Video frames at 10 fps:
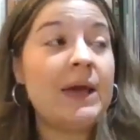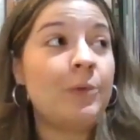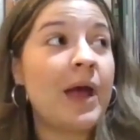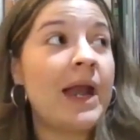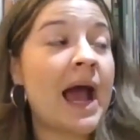
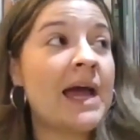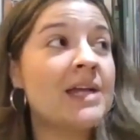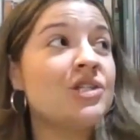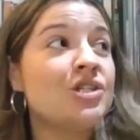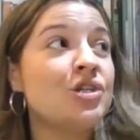When
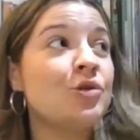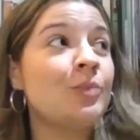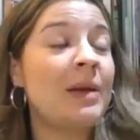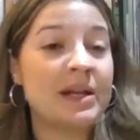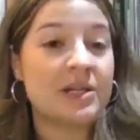I do
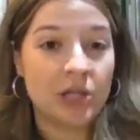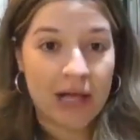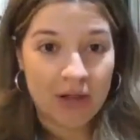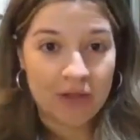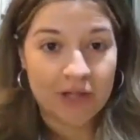my mental
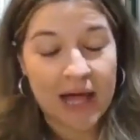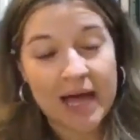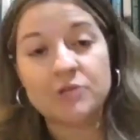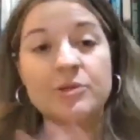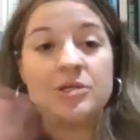health
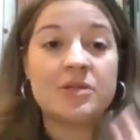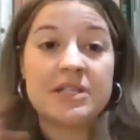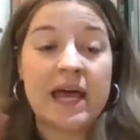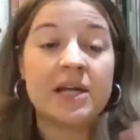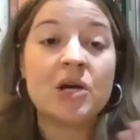class, we do
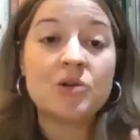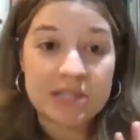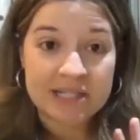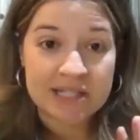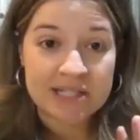the
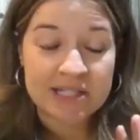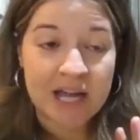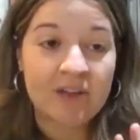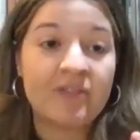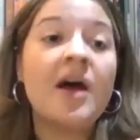diagnoses and
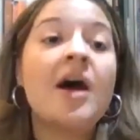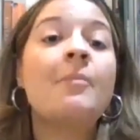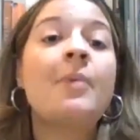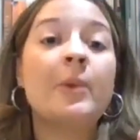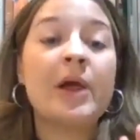stuff,
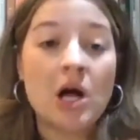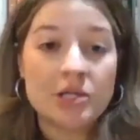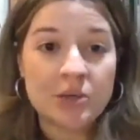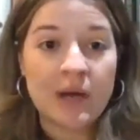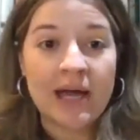but we
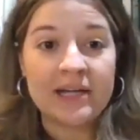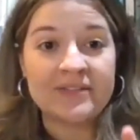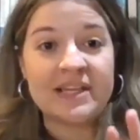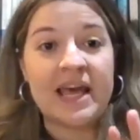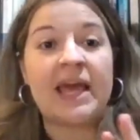also kind
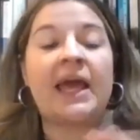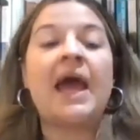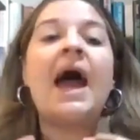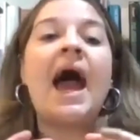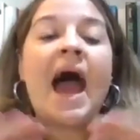of
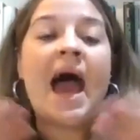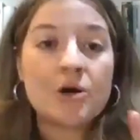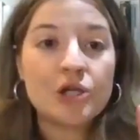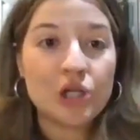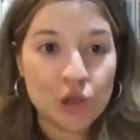say,
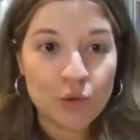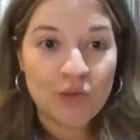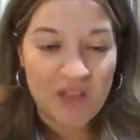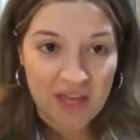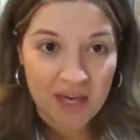how do you
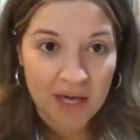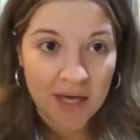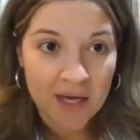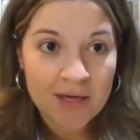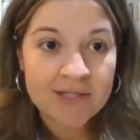
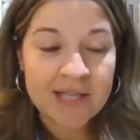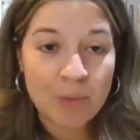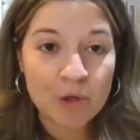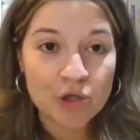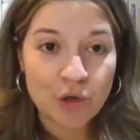think
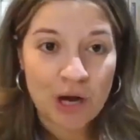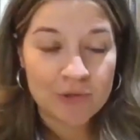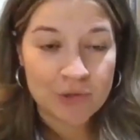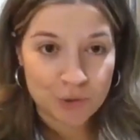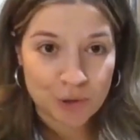someone
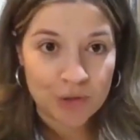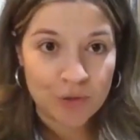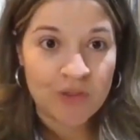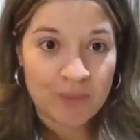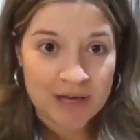travels
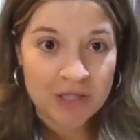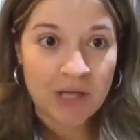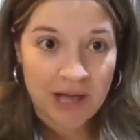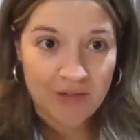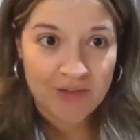through the
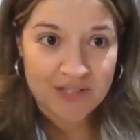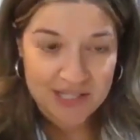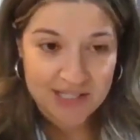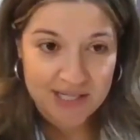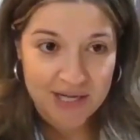mental health
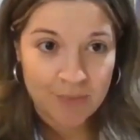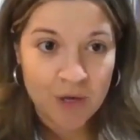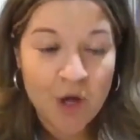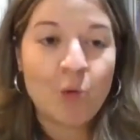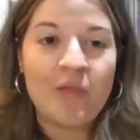
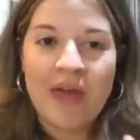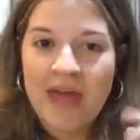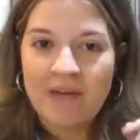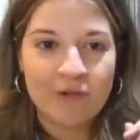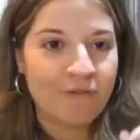system when
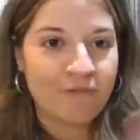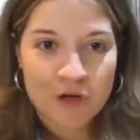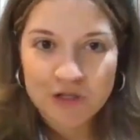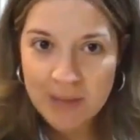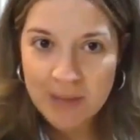they have their
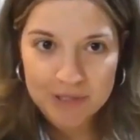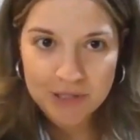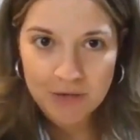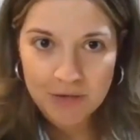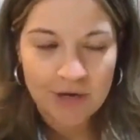first
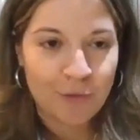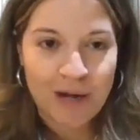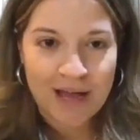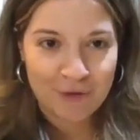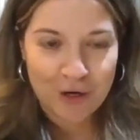episode of
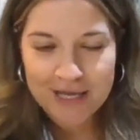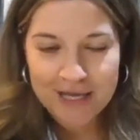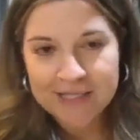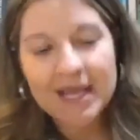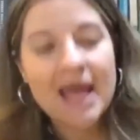whatever it
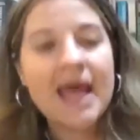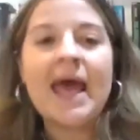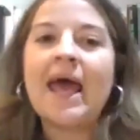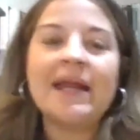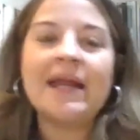is?
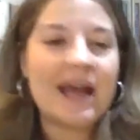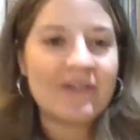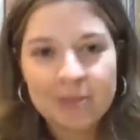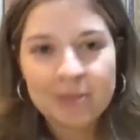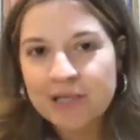And
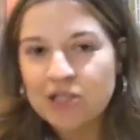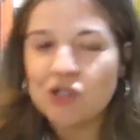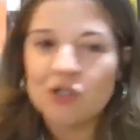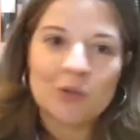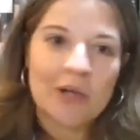inevitably
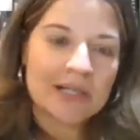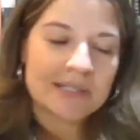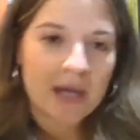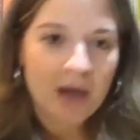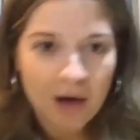students will kind of
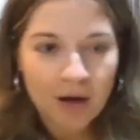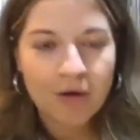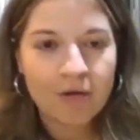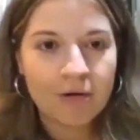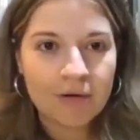say,
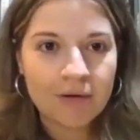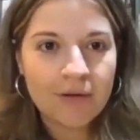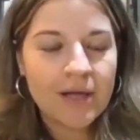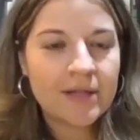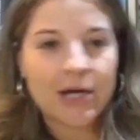oh,
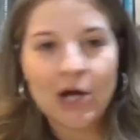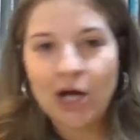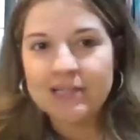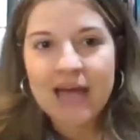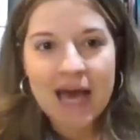they
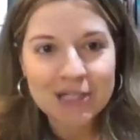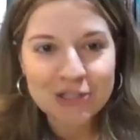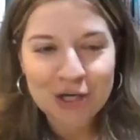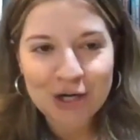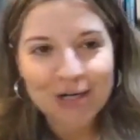call a
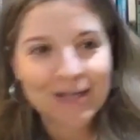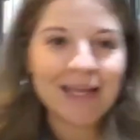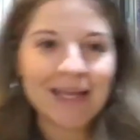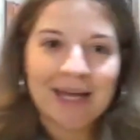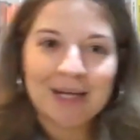doctor,
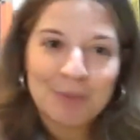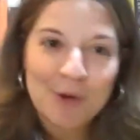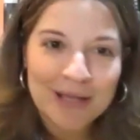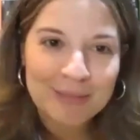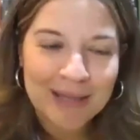they get an
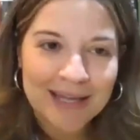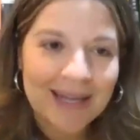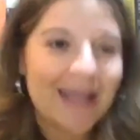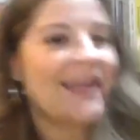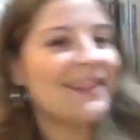
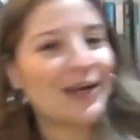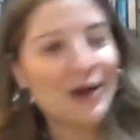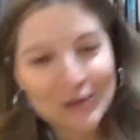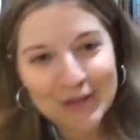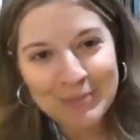appointment, they
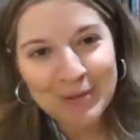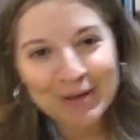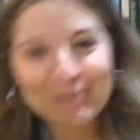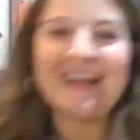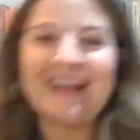go to the
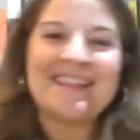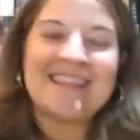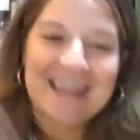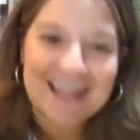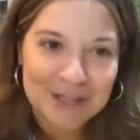appointment,
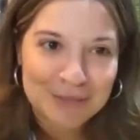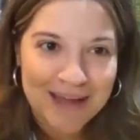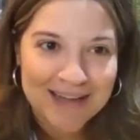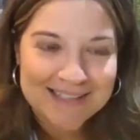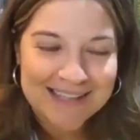they get their
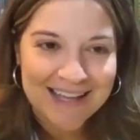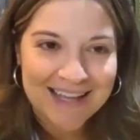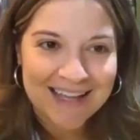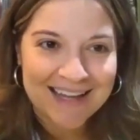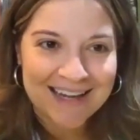
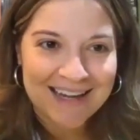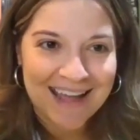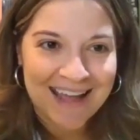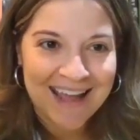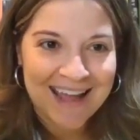medicine,
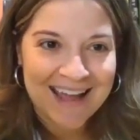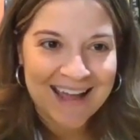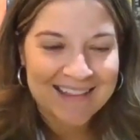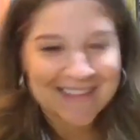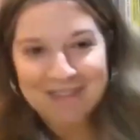
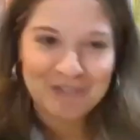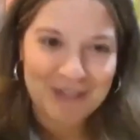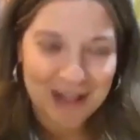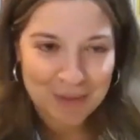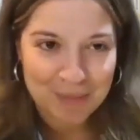and then they have a
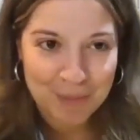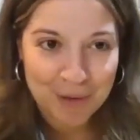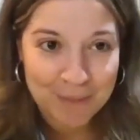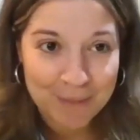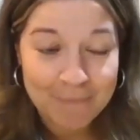follow-up
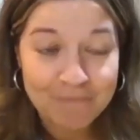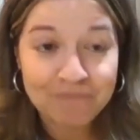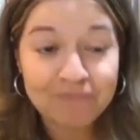appointment.